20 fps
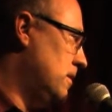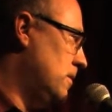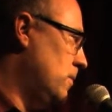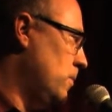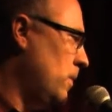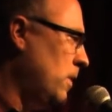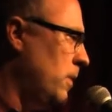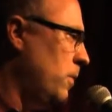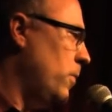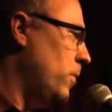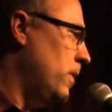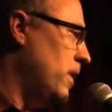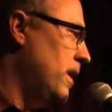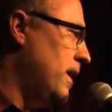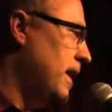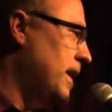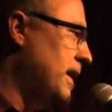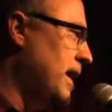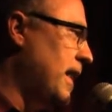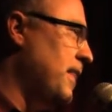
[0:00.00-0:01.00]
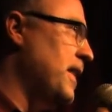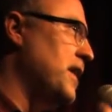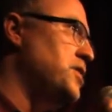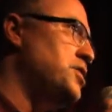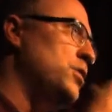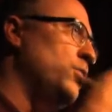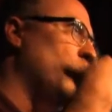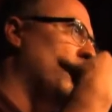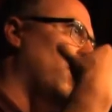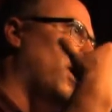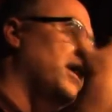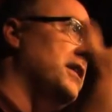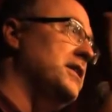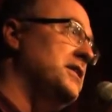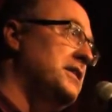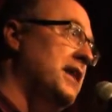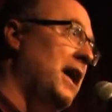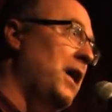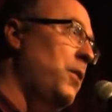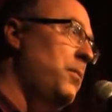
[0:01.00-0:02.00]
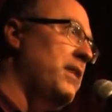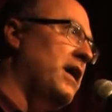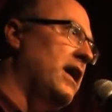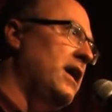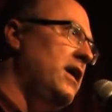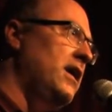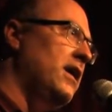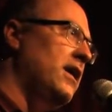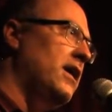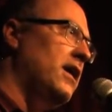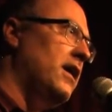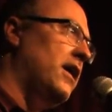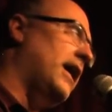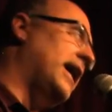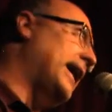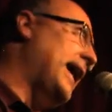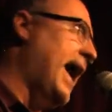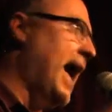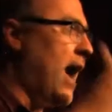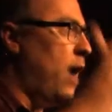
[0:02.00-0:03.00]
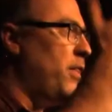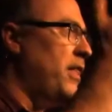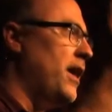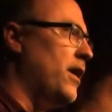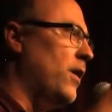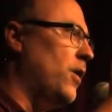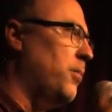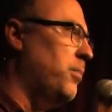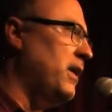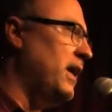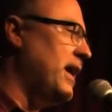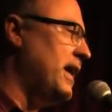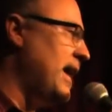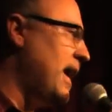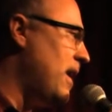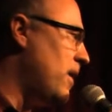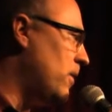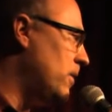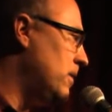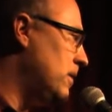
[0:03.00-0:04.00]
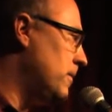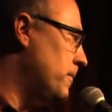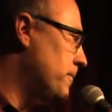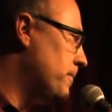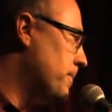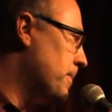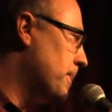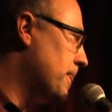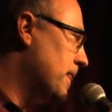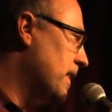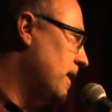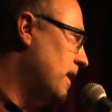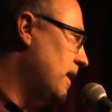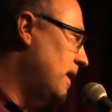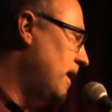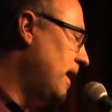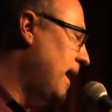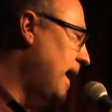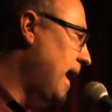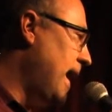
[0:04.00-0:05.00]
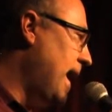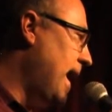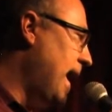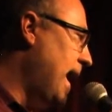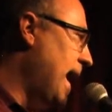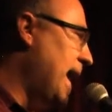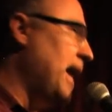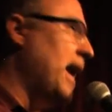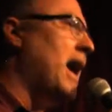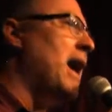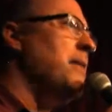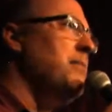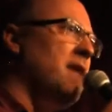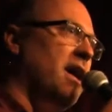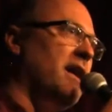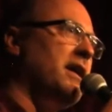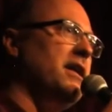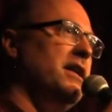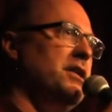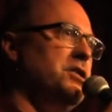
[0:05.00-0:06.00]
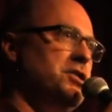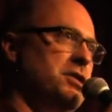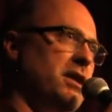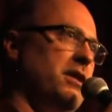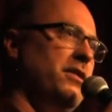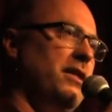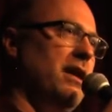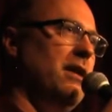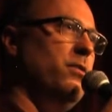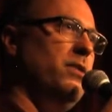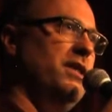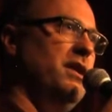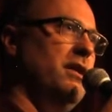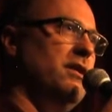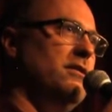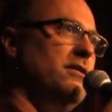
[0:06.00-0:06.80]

Whoa. And then she went on to tell me, like, how that all played out. And I'm not going to share that with you.